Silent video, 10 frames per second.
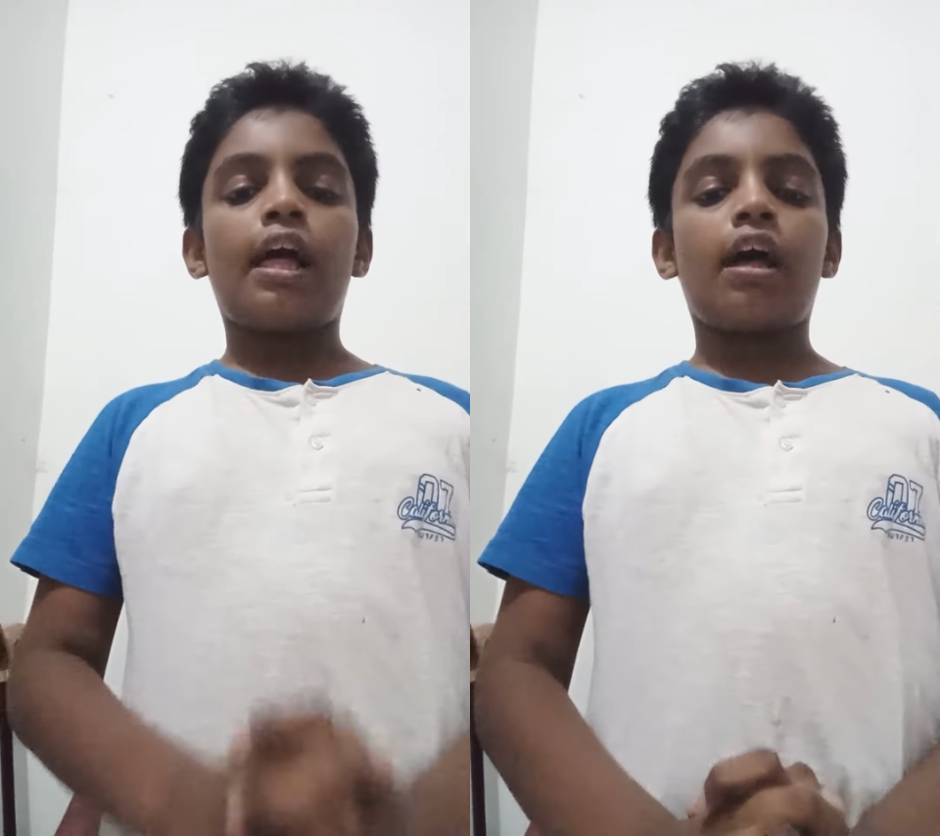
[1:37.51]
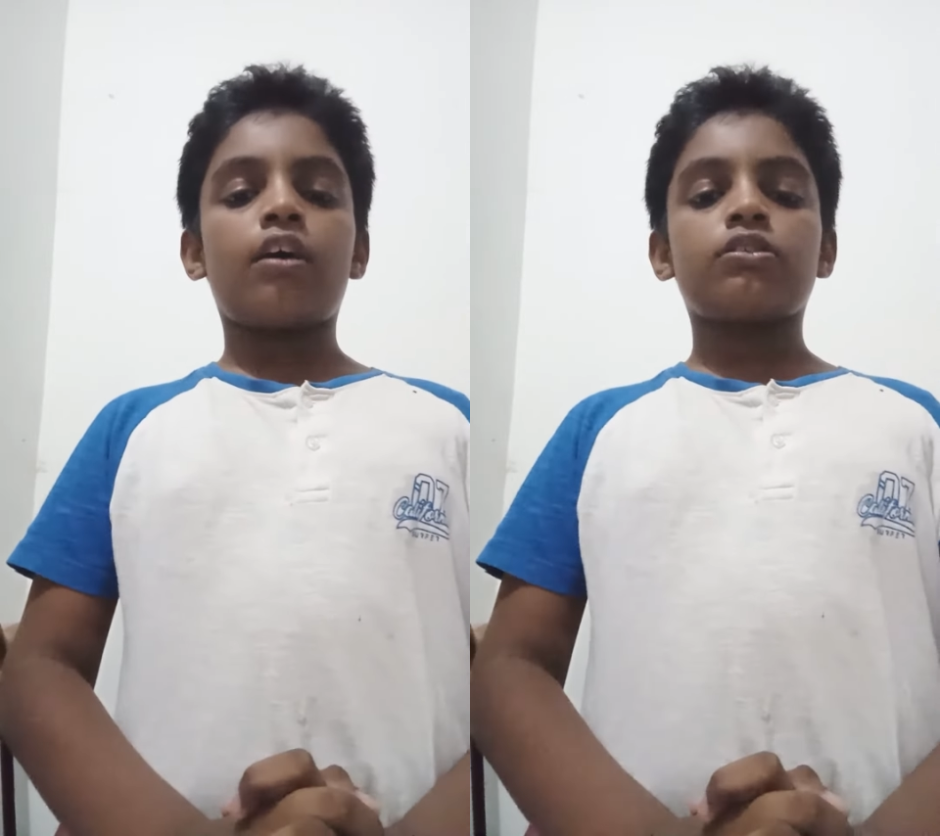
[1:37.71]

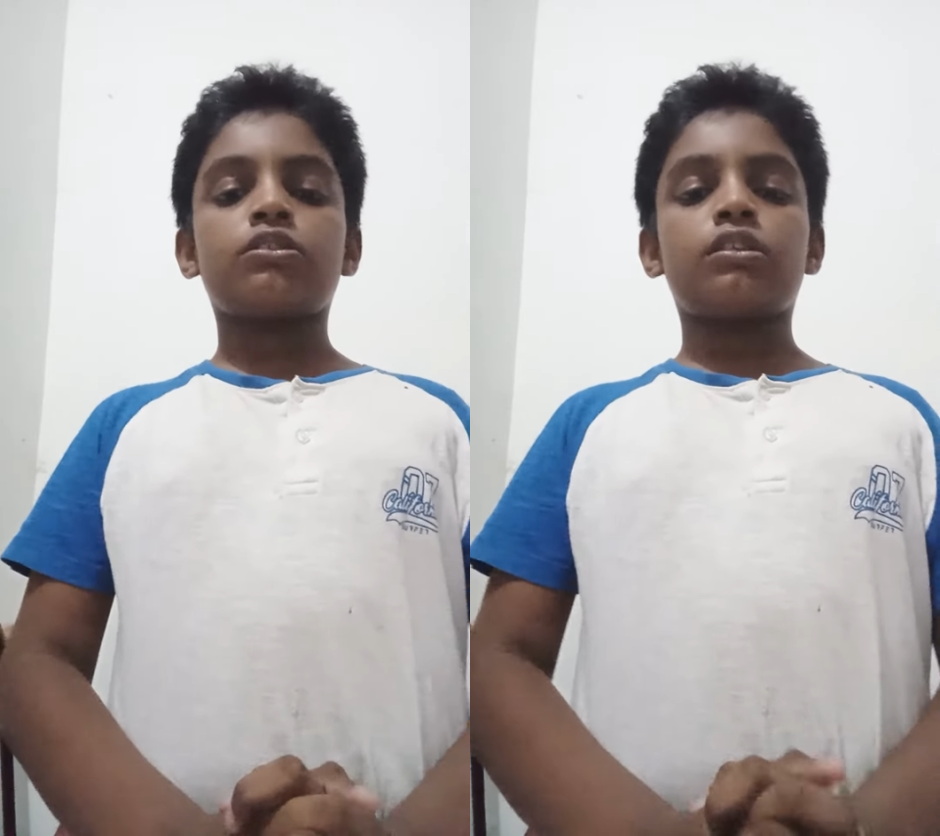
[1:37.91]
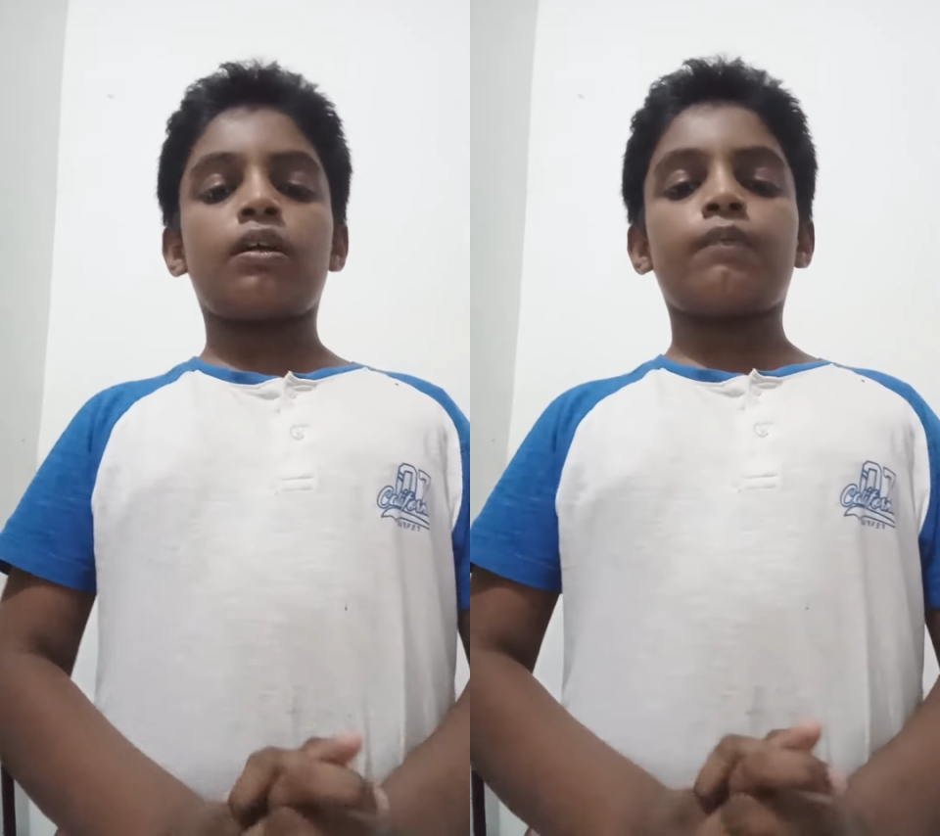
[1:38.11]
have
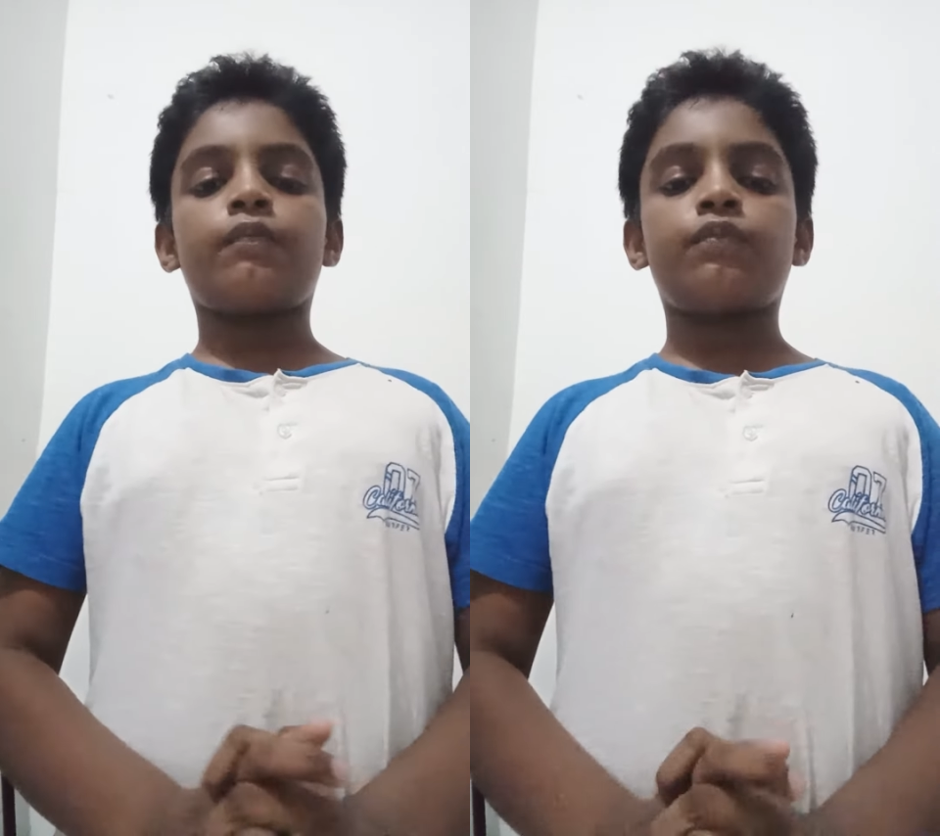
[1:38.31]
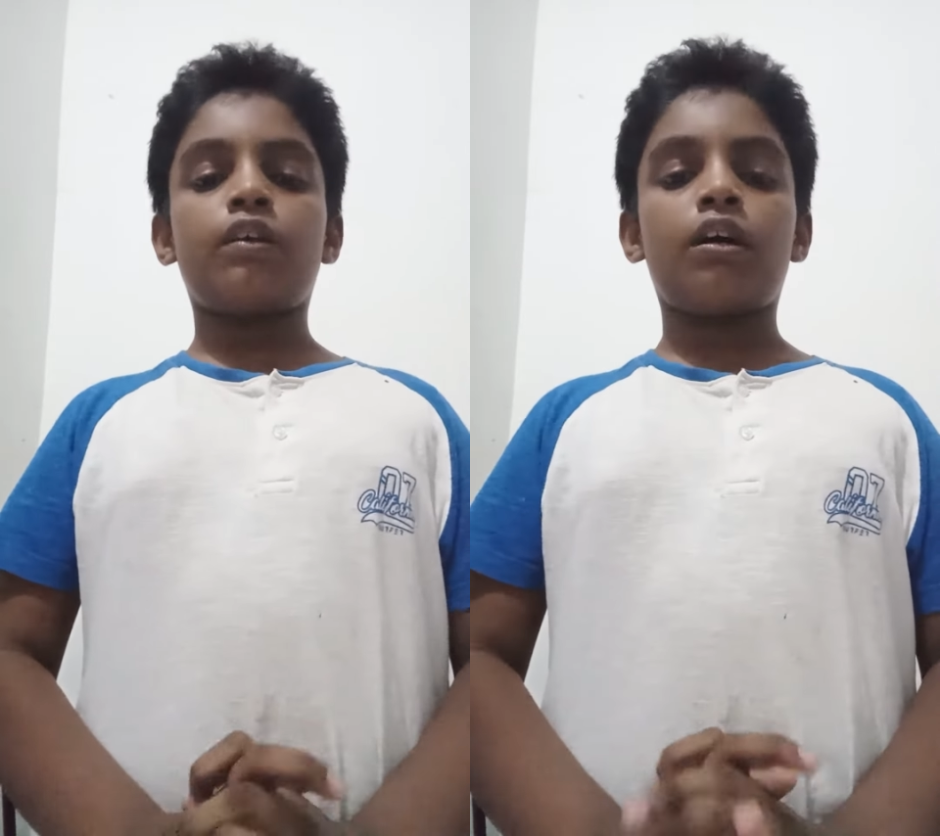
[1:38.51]
some
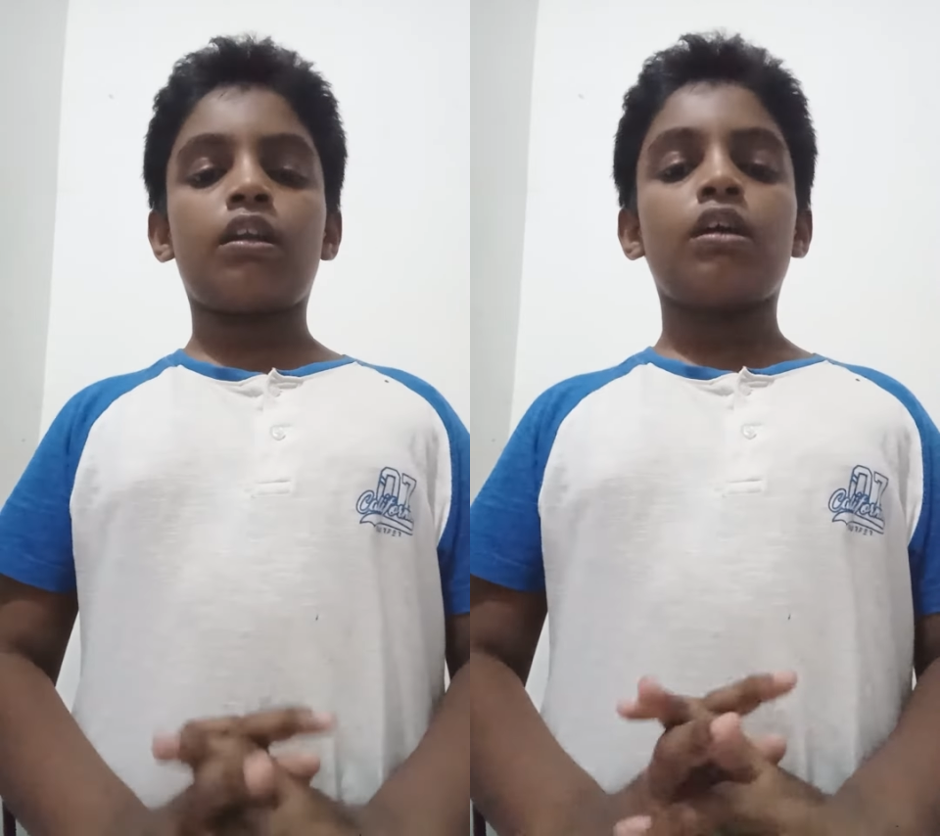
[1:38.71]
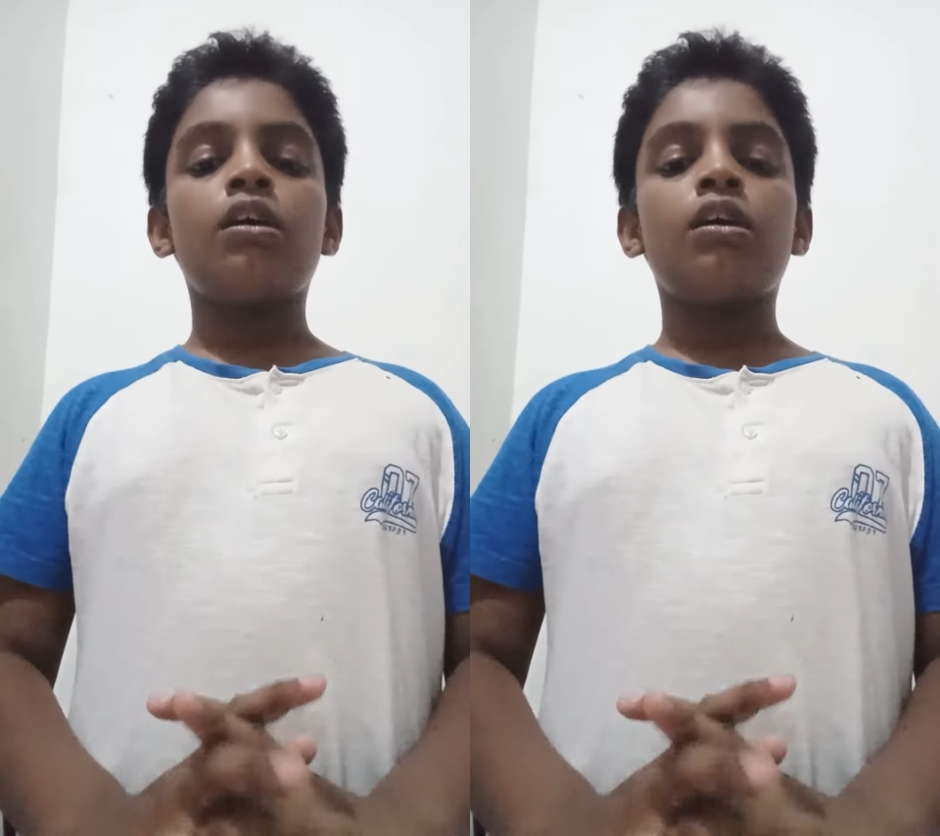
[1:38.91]
fun.